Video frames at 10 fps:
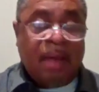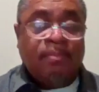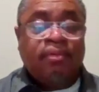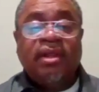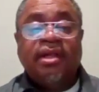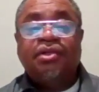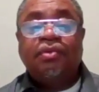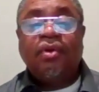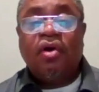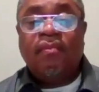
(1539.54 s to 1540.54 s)
I pray that
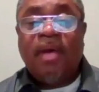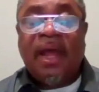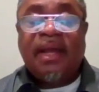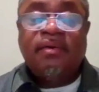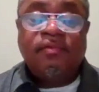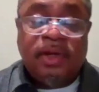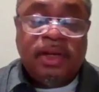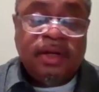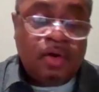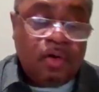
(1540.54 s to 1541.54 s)
you would go back and
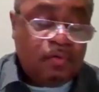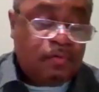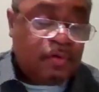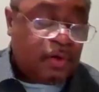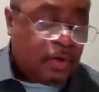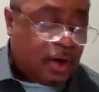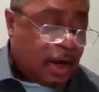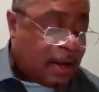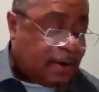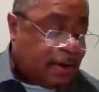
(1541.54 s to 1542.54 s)
read over
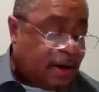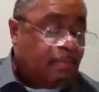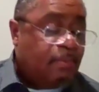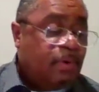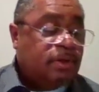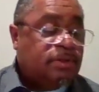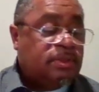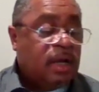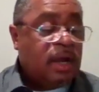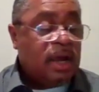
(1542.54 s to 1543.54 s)
Numbers